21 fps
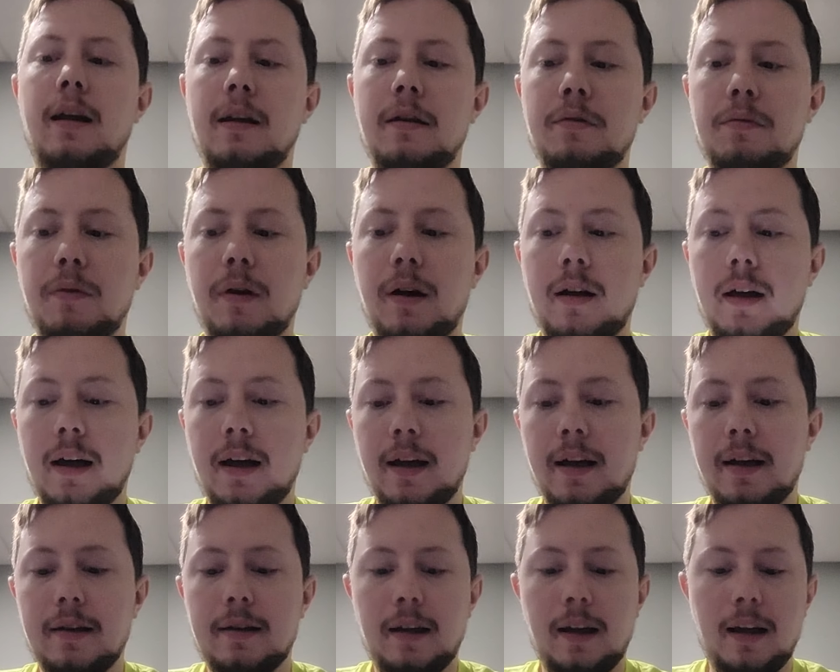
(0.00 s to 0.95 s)
As well
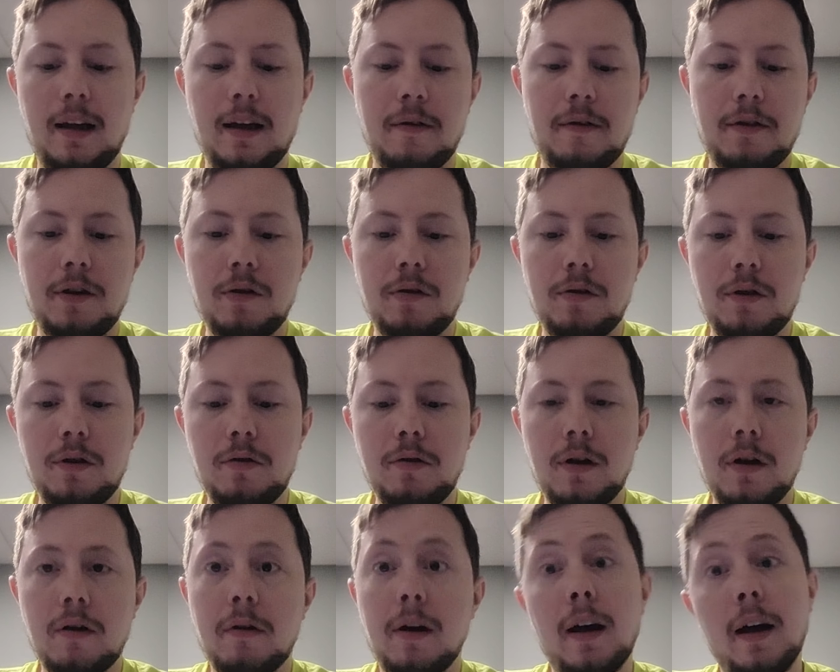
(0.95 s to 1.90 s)
as, if you do
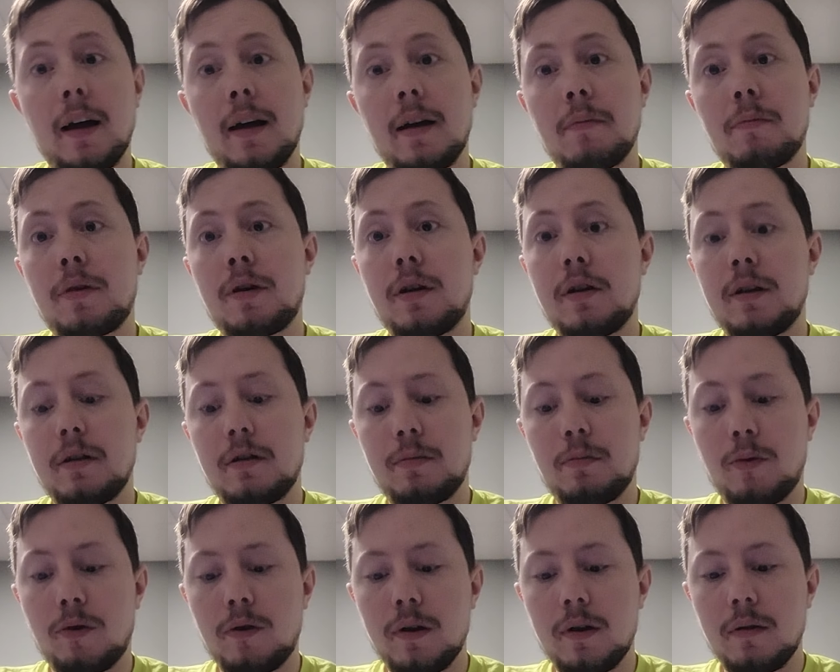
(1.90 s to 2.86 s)
go ahead and purchase
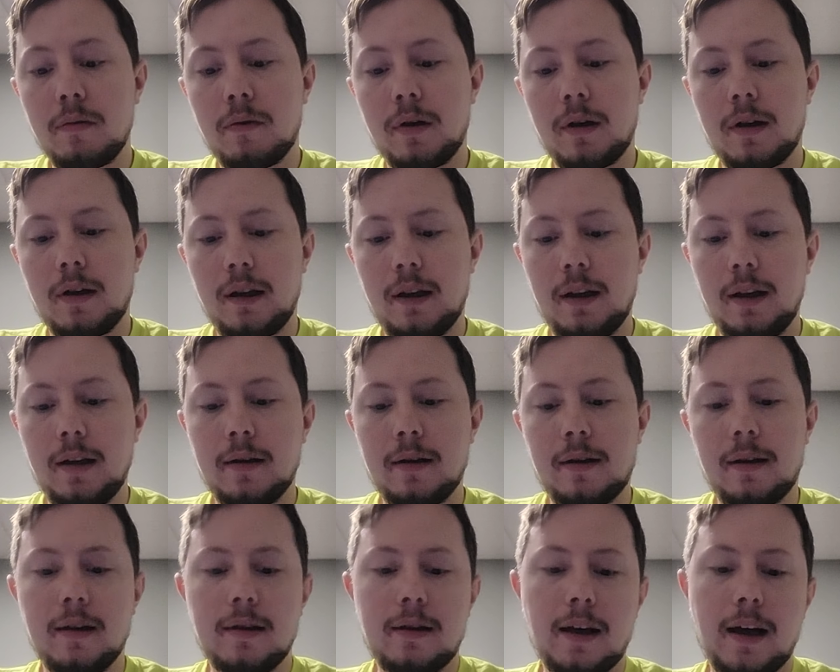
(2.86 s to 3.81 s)
more than one of
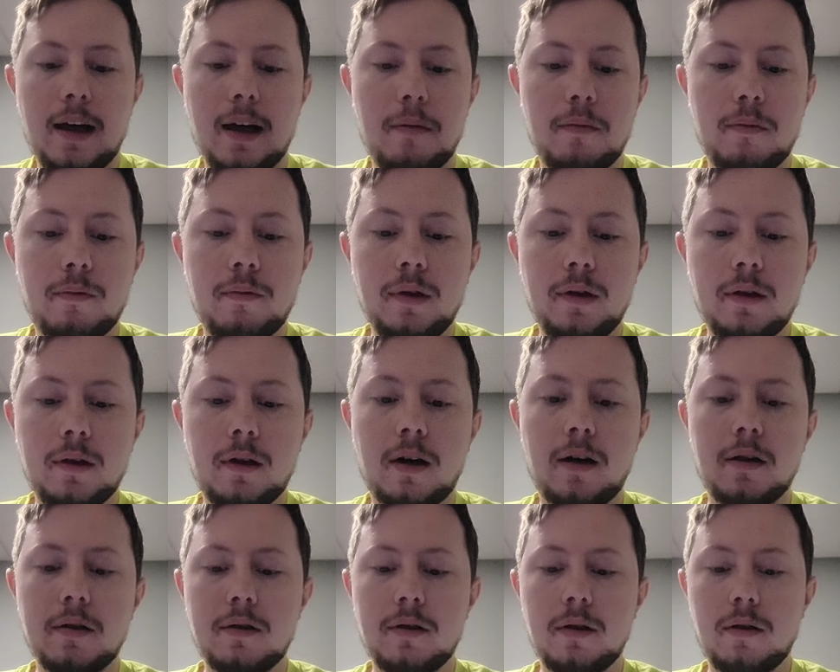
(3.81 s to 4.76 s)
these, this app will
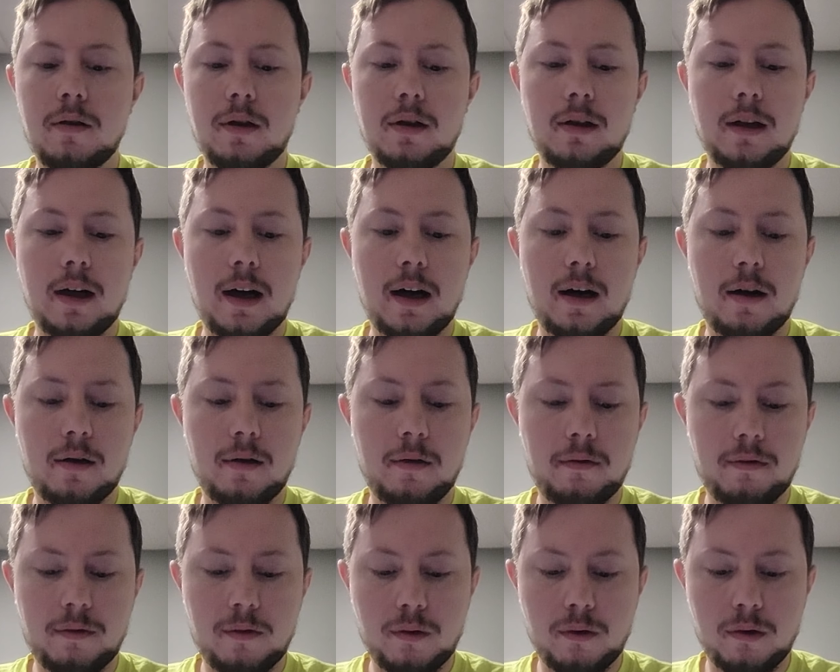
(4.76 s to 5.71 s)
also allow
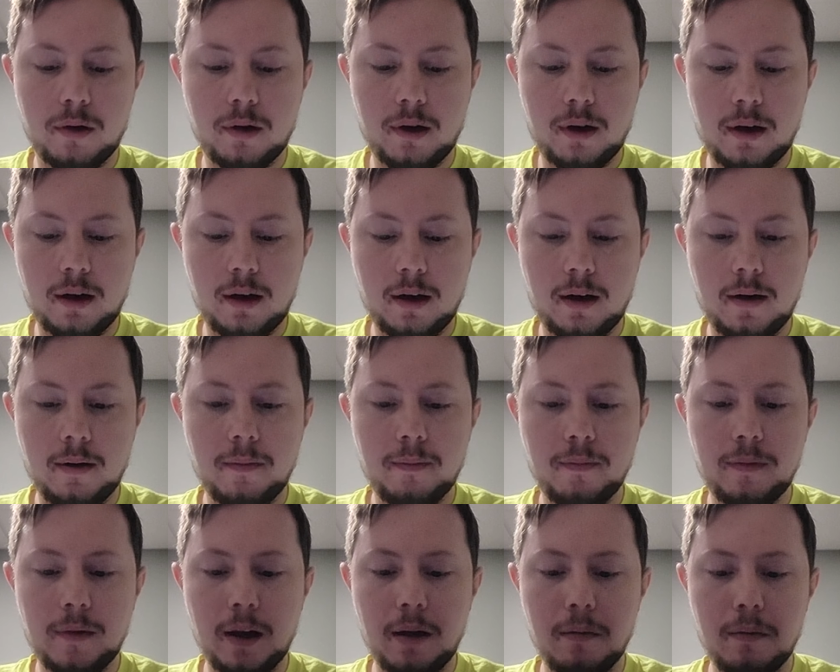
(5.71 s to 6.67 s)
for
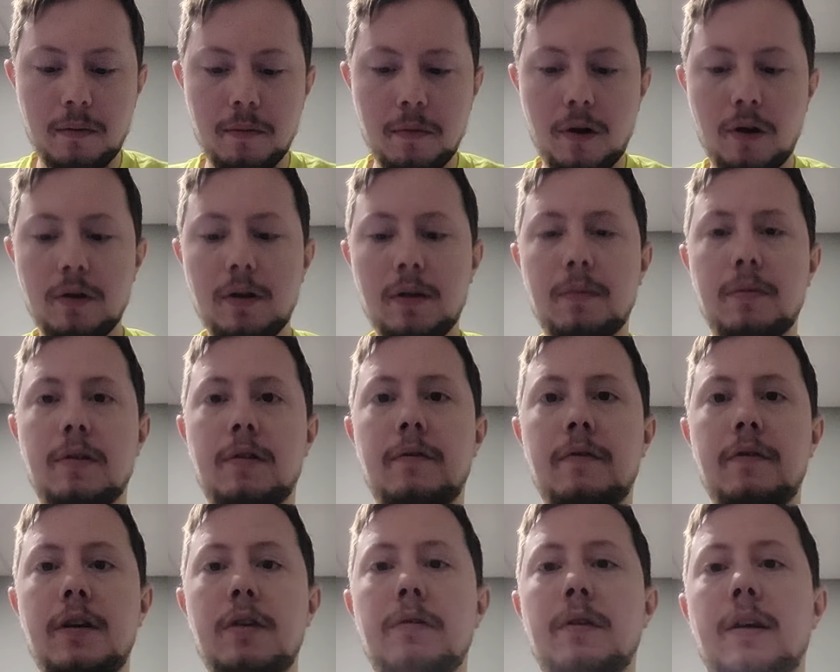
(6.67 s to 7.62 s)
multiple
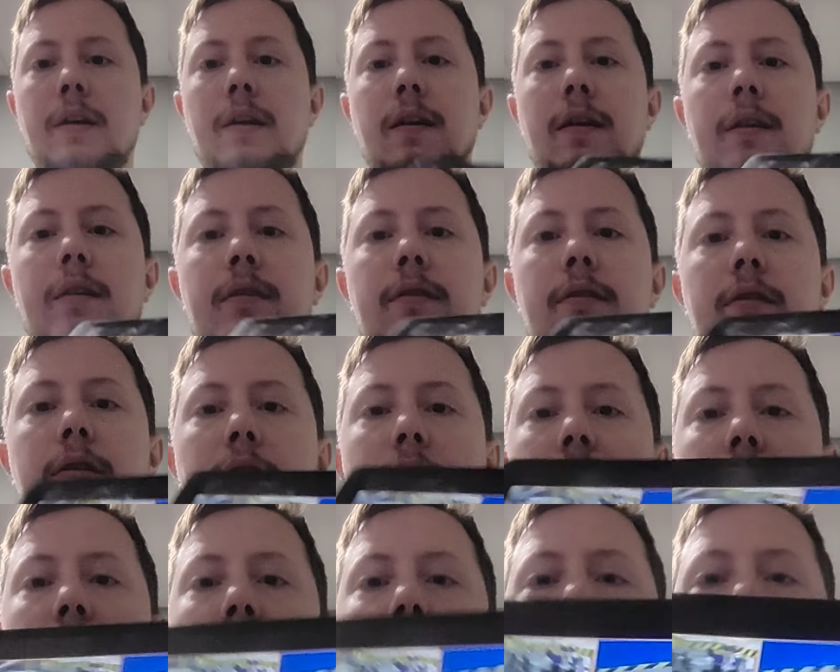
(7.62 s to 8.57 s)
viewing.
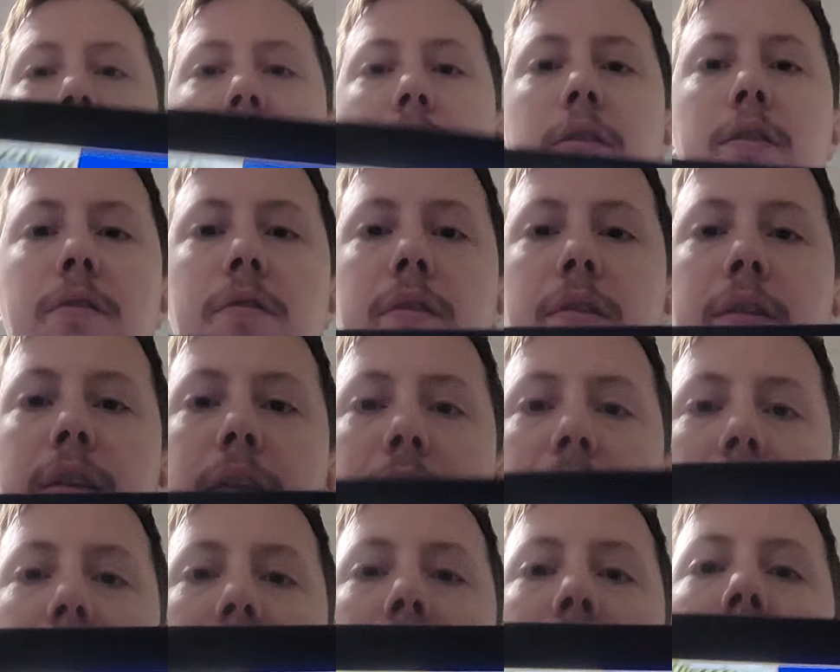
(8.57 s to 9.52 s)
So as you see
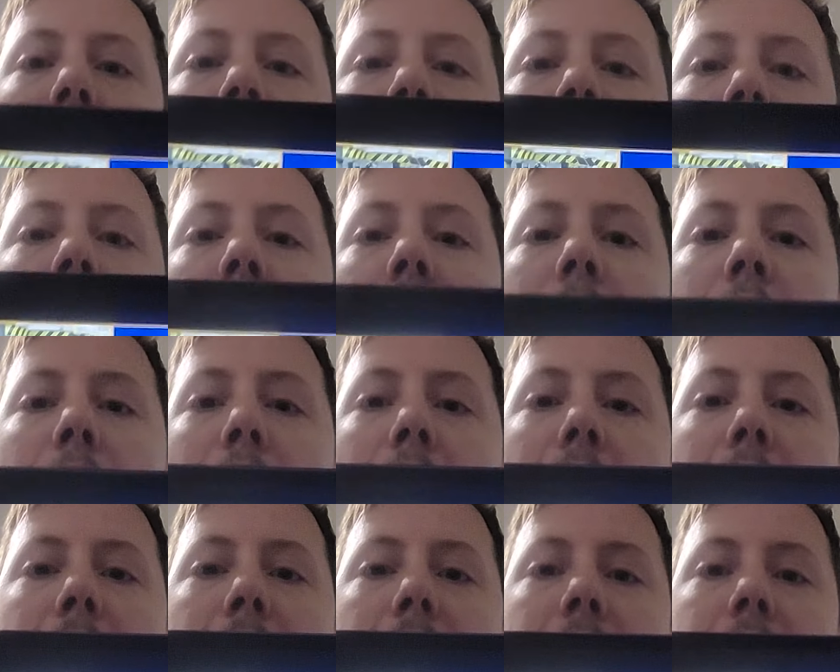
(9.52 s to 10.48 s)
here,
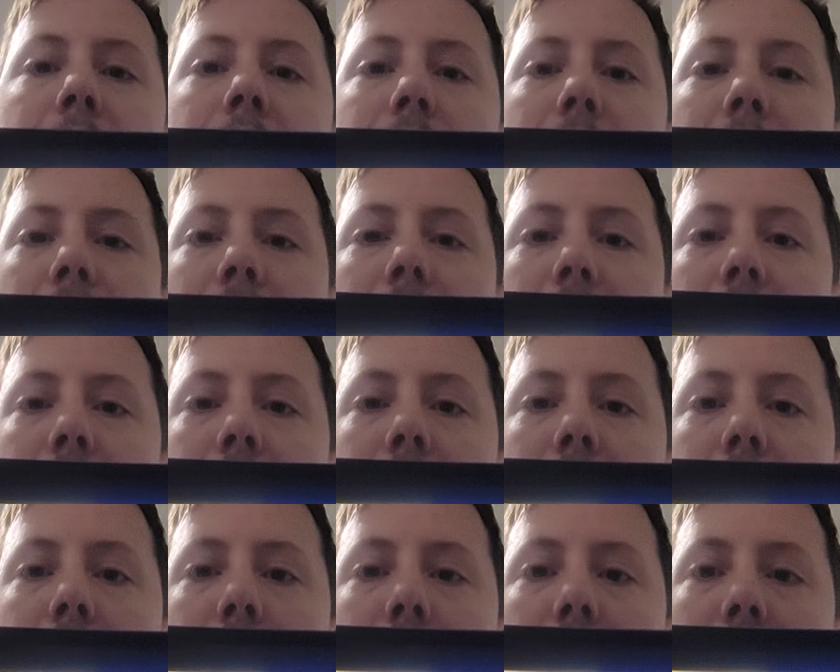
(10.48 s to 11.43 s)
I actually have
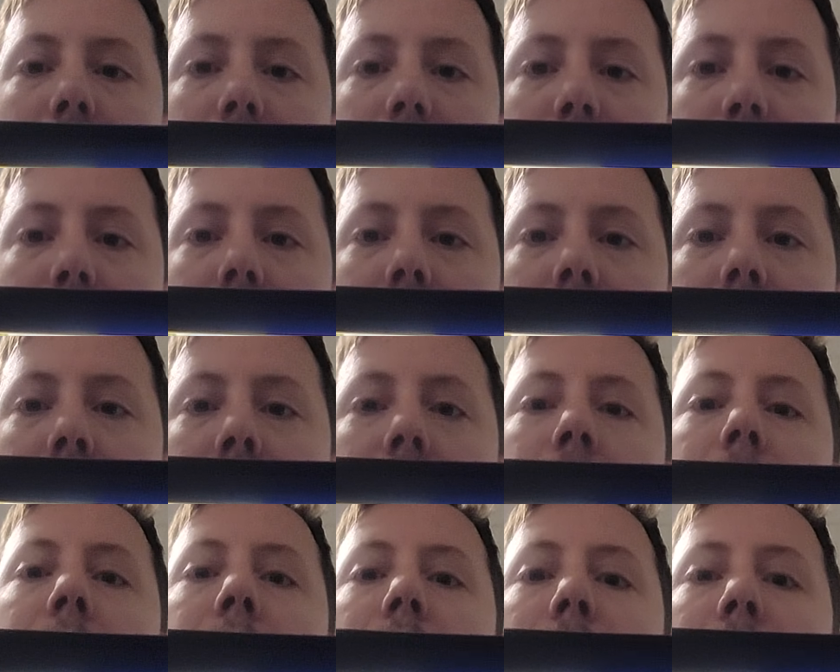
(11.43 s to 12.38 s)
two
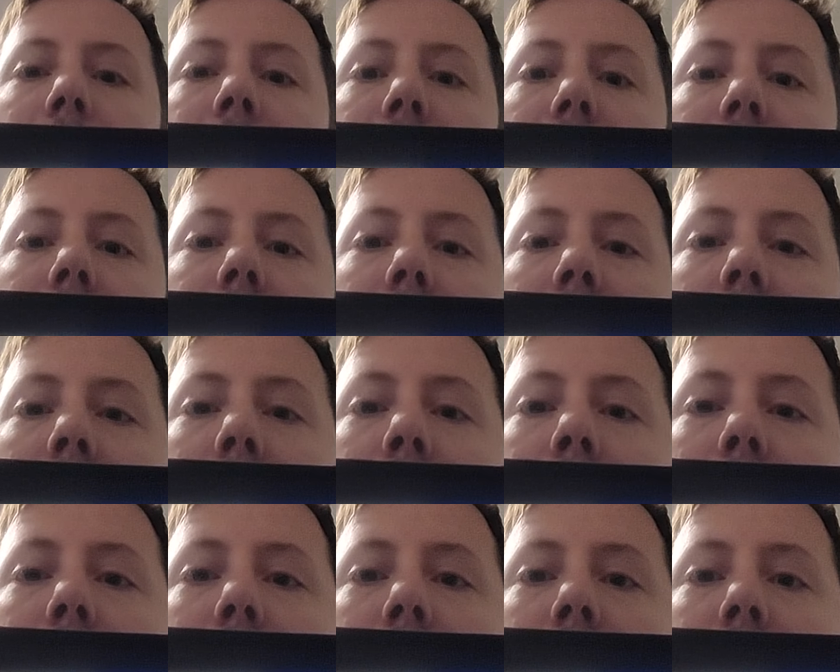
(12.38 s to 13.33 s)
cameras of the
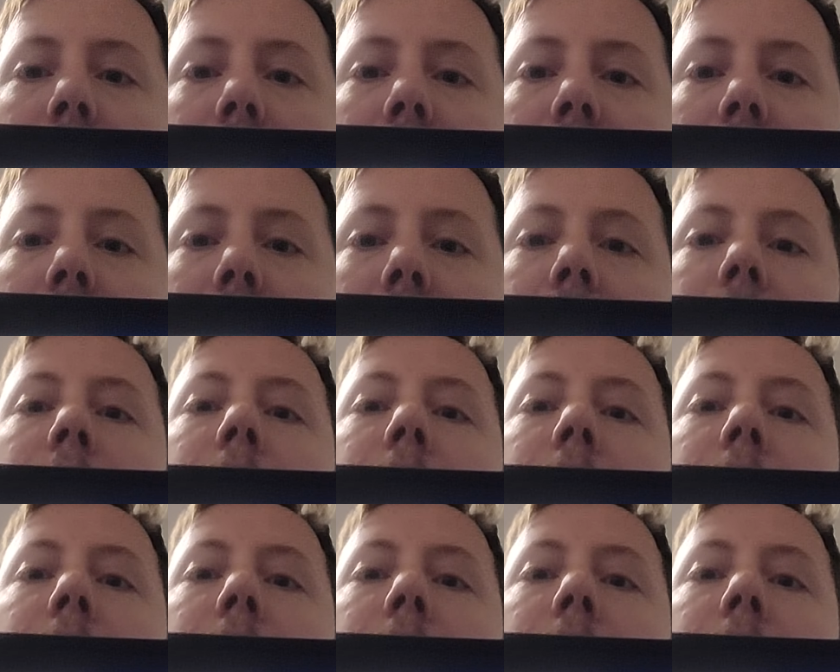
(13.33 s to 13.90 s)
same one here